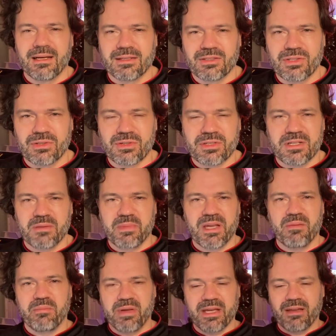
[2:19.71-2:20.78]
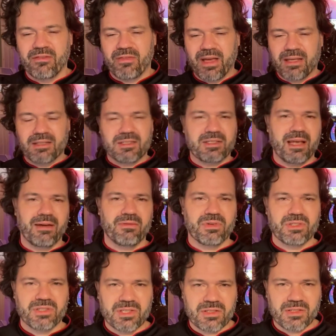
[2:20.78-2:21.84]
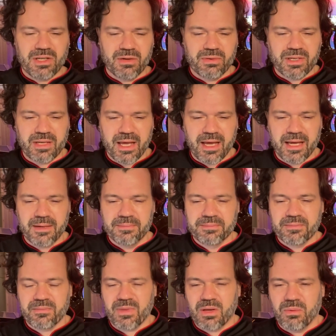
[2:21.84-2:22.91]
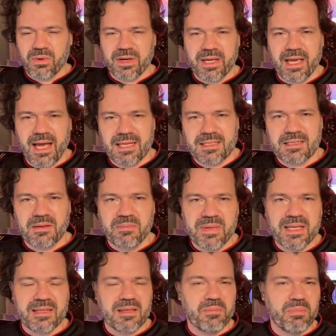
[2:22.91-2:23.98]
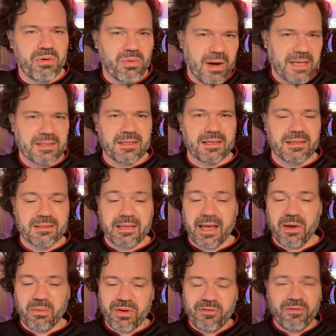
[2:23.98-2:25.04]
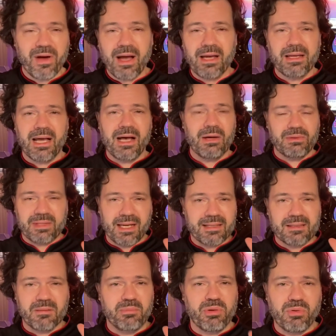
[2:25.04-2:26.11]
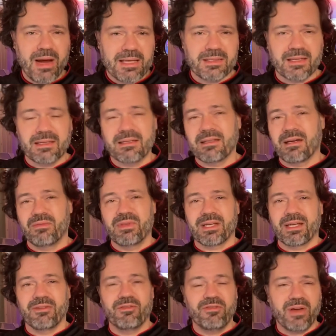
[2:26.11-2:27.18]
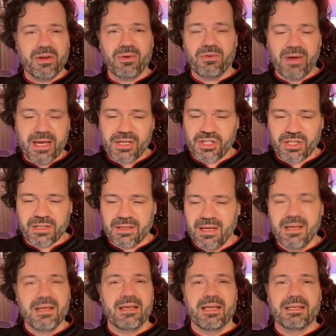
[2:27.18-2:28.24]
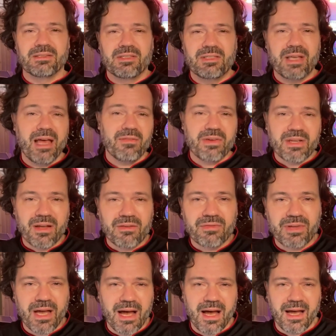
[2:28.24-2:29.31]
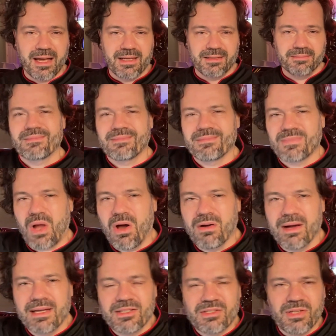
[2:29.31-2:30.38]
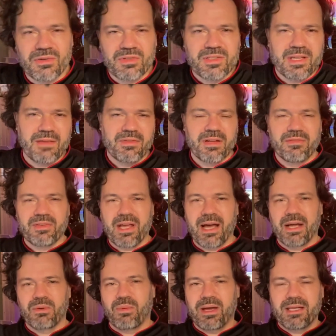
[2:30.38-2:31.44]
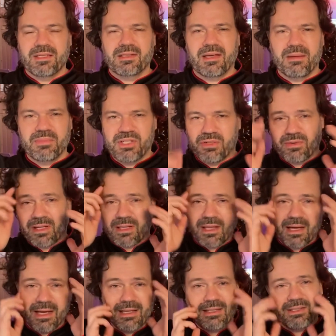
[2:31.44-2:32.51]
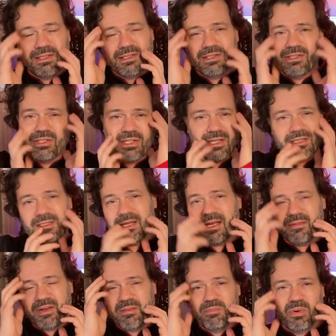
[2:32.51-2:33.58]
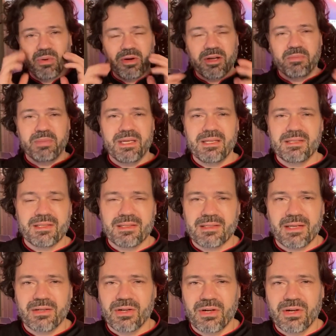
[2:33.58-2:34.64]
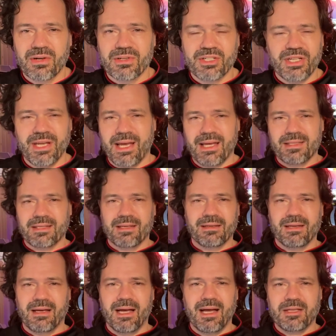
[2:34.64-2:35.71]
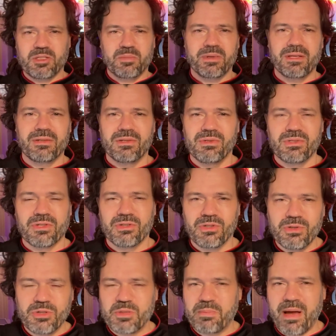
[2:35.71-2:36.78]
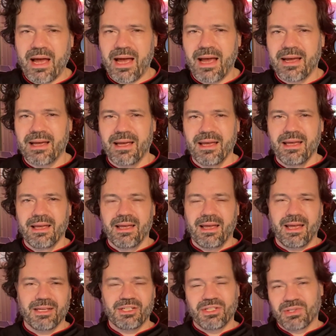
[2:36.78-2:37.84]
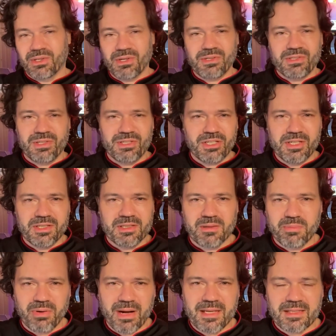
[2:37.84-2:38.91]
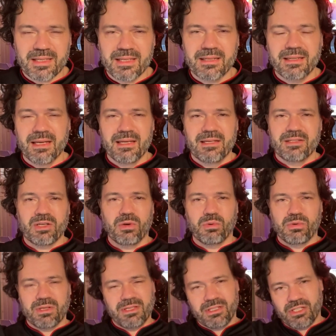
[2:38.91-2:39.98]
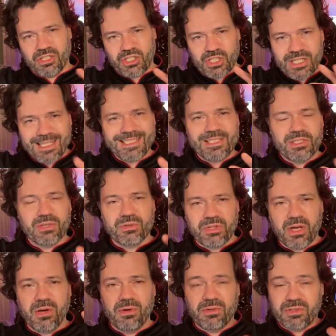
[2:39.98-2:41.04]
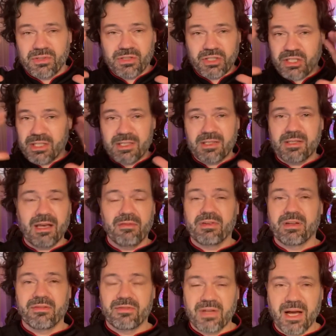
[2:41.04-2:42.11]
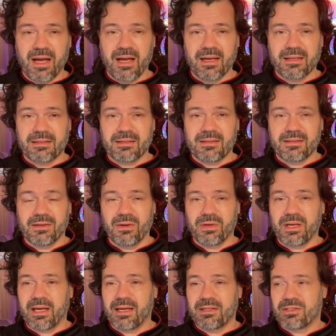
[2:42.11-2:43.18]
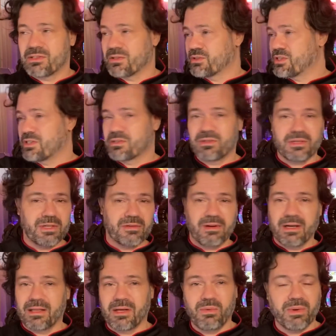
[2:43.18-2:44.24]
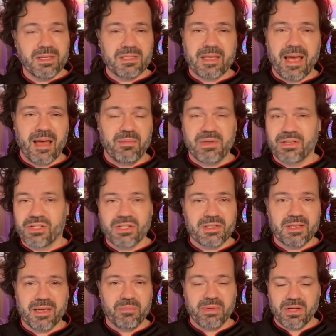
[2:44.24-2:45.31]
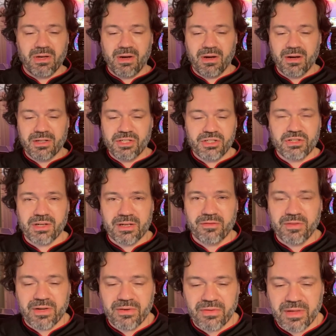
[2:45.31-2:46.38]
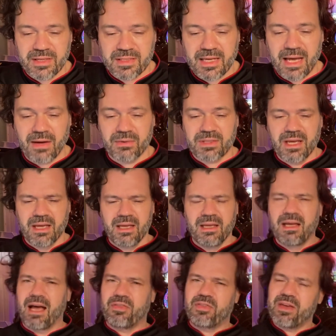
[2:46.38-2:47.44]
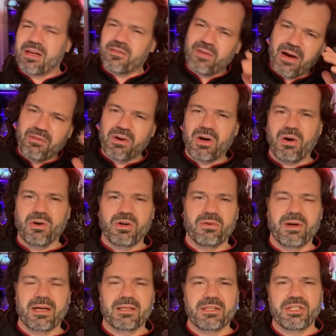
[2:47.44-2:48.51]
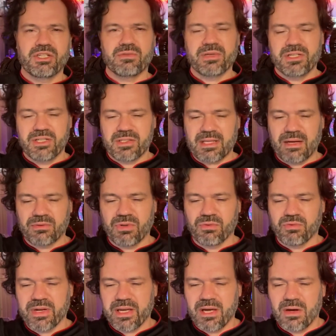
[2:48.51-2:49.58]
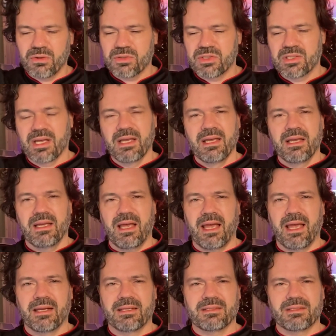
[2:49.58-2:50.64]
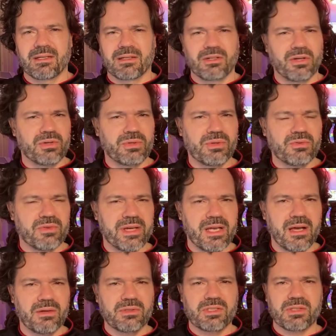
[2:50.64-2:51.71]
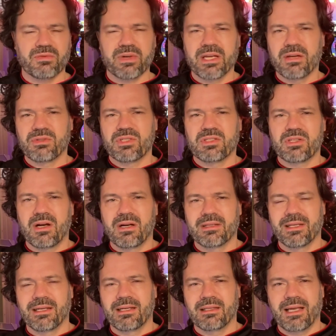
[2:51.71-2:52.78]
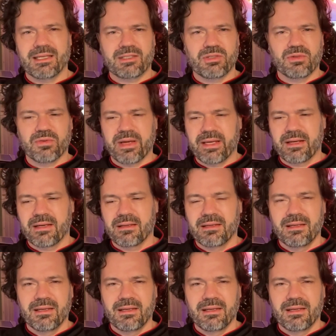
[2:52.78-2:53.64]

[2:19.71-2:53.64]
So there's going to be a big event in San Francisco today where he has to meet the president. And we find out that the president of the Confederation is 7 of 9. All right, so 7 of 9 wakes up. She realizes she doesn't have any Borg pieces in her. She has a husband who's a douchebag, and she learns that she's the president. So she still knows she's 7 of 9, okay? So she's looking around like, what has happened? Just like Picard. She's trying to figure things out. I think if I recall correctly, she reaches out to Rios, and it's Colonel Rios, and Rios is on the La Serena,